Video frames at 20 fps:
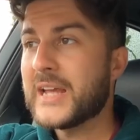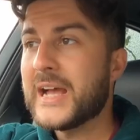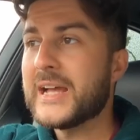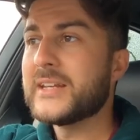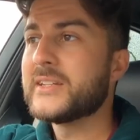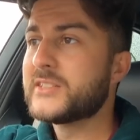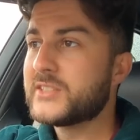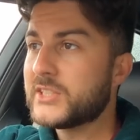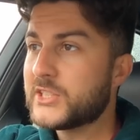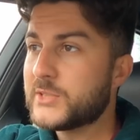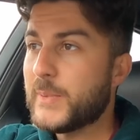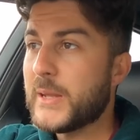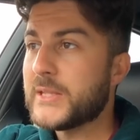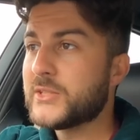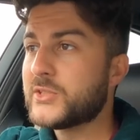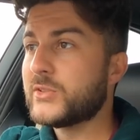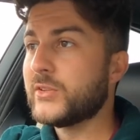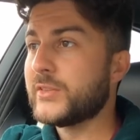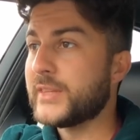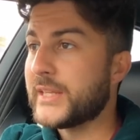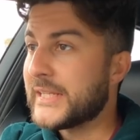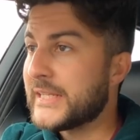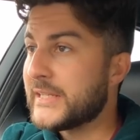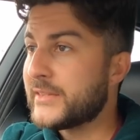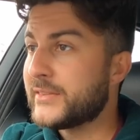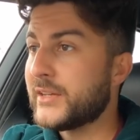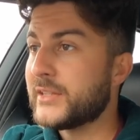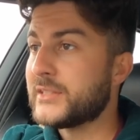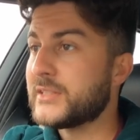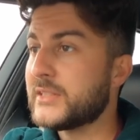The standard suspension on the
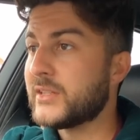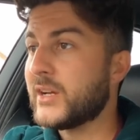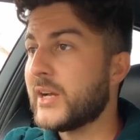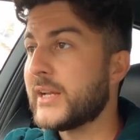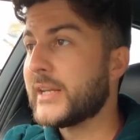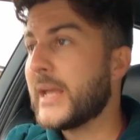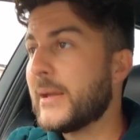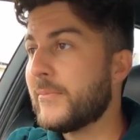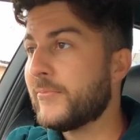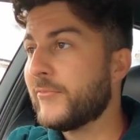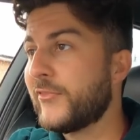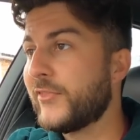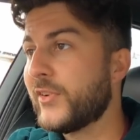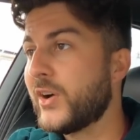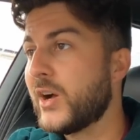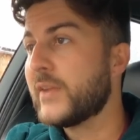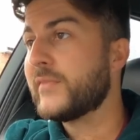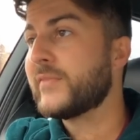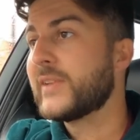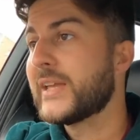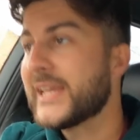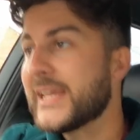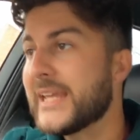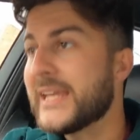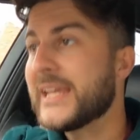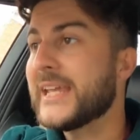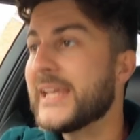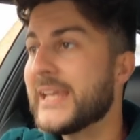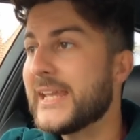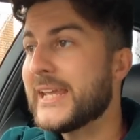E39 M5
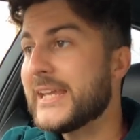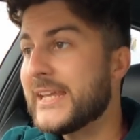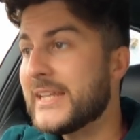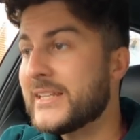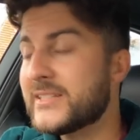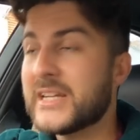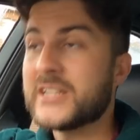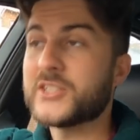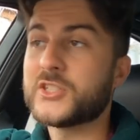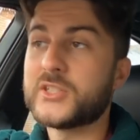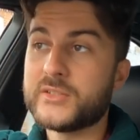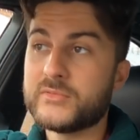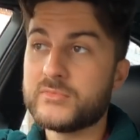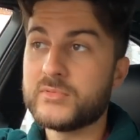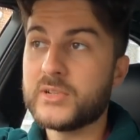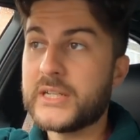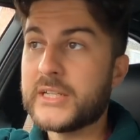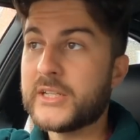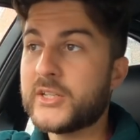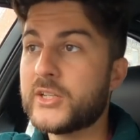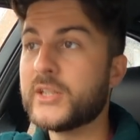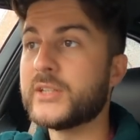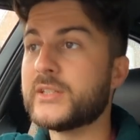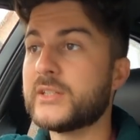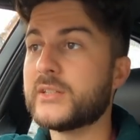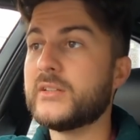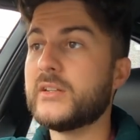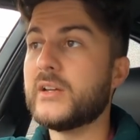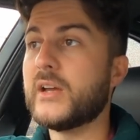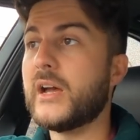is actually really
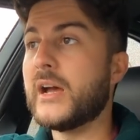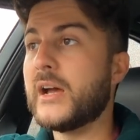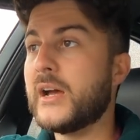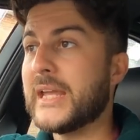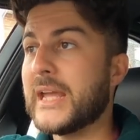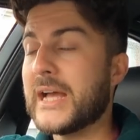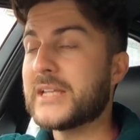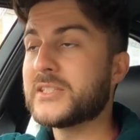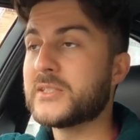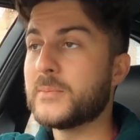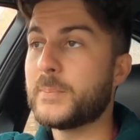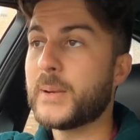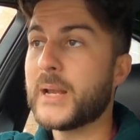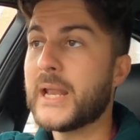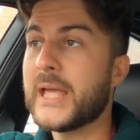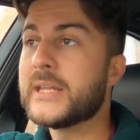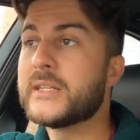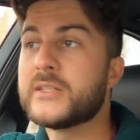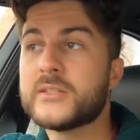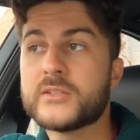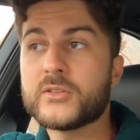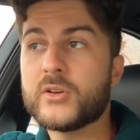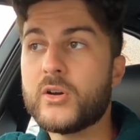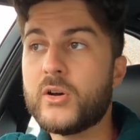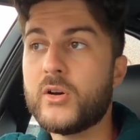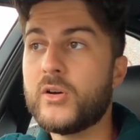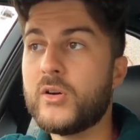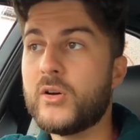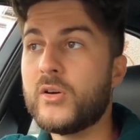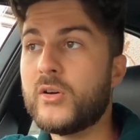good. It has a
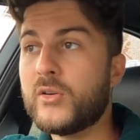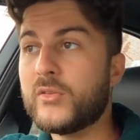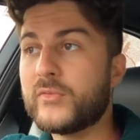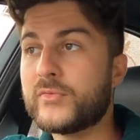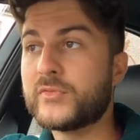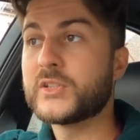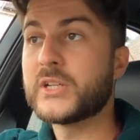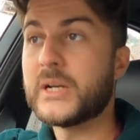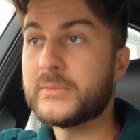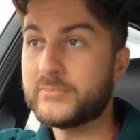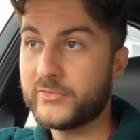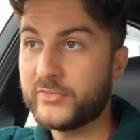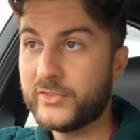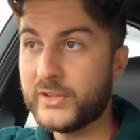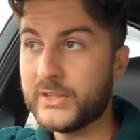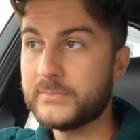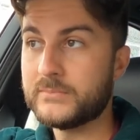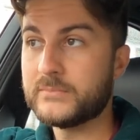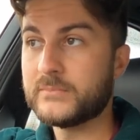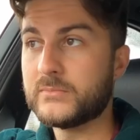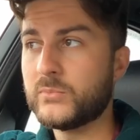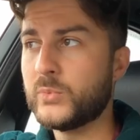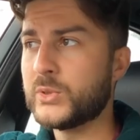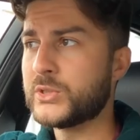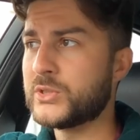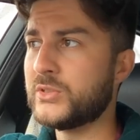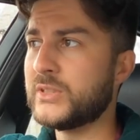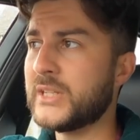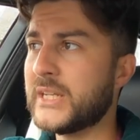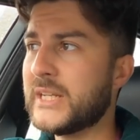blend of comfort,
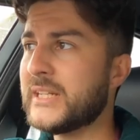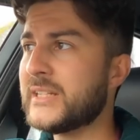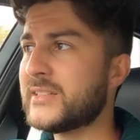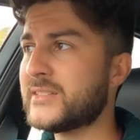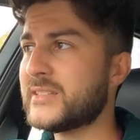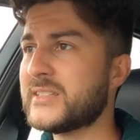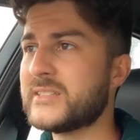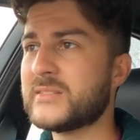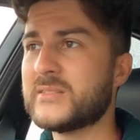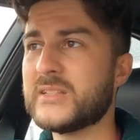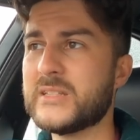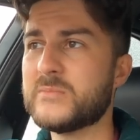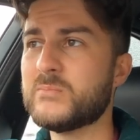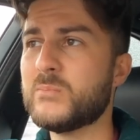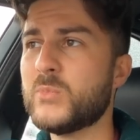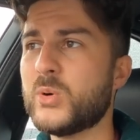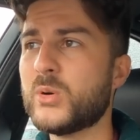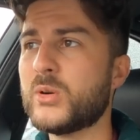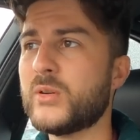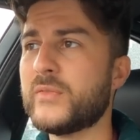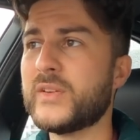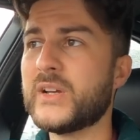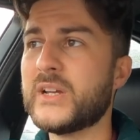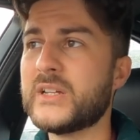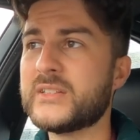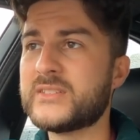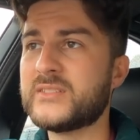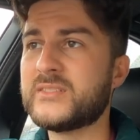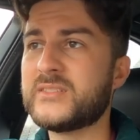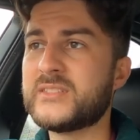which you need, as this is more
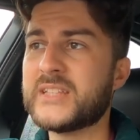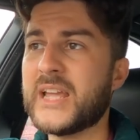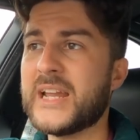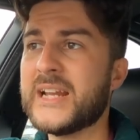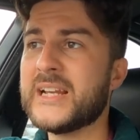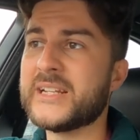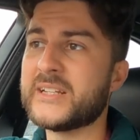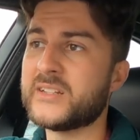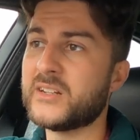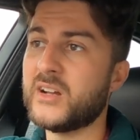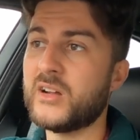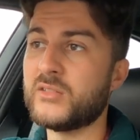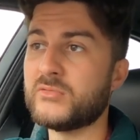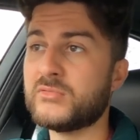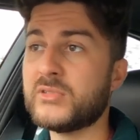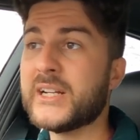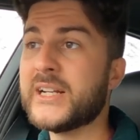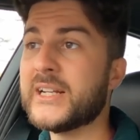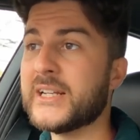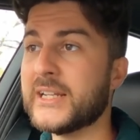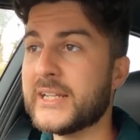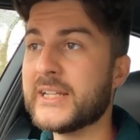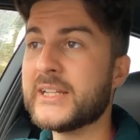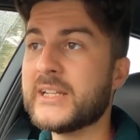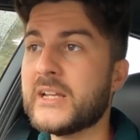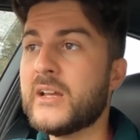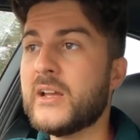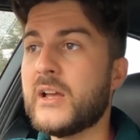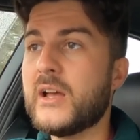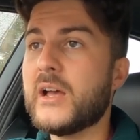of a daily car
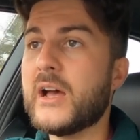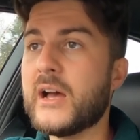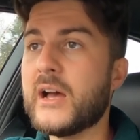really.